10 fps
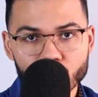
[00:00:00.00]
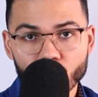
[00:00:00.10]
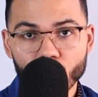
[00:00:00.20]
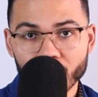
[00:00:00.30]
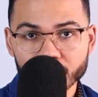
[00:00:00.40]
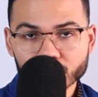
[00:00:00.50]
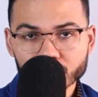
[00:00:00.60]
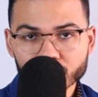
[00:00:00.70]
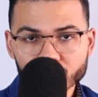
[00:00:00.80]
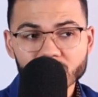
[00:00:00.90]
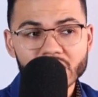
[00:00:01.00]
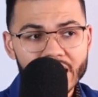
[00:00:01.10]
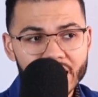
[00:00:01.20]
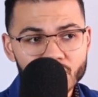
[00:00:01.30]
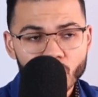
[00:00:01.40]
one
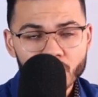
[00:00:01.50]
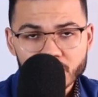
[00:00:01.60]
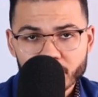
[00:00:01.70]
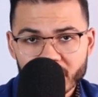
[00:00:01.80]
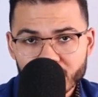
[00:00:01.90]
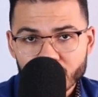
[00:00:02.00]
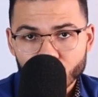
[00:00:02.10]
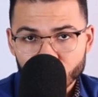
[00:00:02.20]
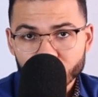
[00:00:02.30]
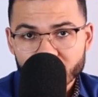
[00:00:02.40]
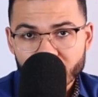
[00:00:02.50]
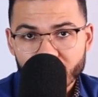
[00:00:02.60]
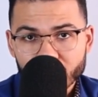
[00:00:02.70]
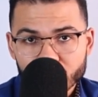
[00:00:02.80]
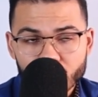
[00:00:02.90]
and one to many in group
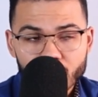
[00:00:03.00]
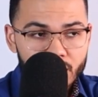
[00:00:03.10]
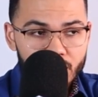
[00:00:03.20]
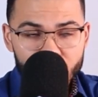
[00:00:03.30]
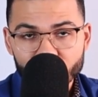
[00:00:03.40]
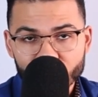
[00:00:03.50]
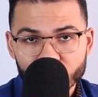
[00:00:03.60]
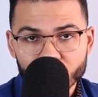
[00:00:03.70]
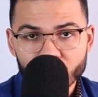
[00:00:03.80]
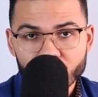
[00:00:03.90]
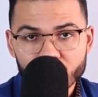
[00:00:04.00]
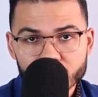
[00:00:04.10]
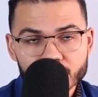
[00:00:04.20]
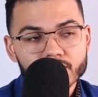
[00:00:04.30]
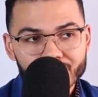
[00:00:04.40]
settings, different
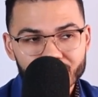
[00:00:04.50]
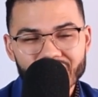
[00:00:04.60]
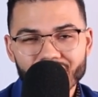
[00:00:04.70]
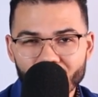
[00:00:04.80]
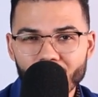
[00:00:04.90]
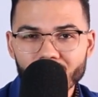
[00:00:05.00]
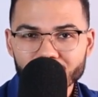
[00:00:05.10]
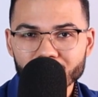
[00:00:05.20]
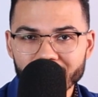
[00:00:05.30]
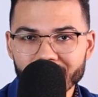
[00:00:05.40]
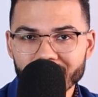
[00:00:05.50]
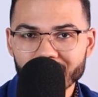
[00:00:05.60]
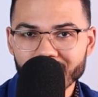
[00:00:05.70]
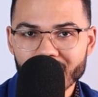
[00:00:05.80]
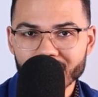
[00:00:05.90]
communities. But I've also been getting
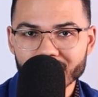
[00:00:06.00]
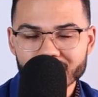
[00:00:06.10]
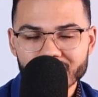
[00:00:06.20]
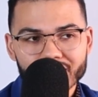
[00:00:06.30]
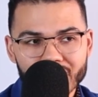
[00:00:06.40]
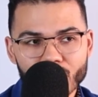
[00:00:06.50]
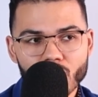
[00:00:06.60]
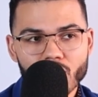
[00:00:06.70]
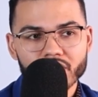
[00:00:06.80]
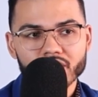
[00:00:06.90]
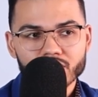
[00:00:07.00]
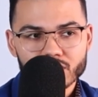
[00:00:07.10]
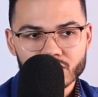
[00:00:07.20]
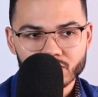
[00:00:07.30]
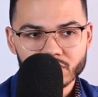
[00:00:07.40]
clients that want
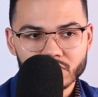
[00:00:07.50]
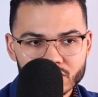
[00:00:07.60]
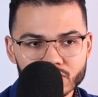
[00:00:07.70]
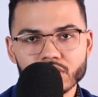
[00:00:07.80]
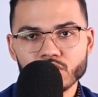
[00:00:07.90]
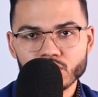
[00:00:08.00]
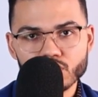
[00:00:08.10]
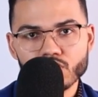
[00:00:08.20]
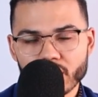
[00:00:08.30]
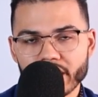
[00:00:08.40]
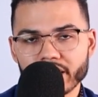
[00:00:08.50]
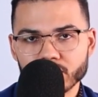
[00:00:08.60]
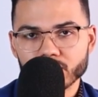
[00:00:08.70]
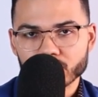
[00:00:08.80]
to literally do what I do.